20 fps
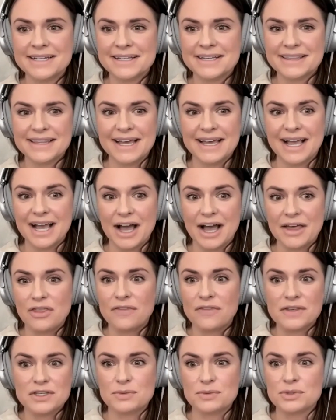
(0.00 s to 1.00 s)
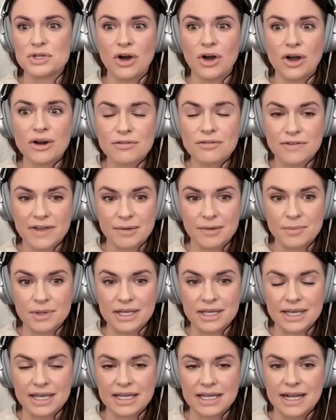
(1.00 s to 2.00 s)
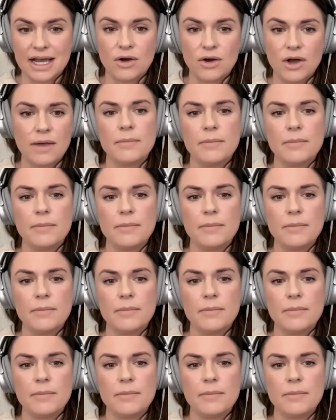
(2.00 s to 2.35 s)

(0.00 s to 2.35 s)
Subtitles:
Like I thought this was our family. And now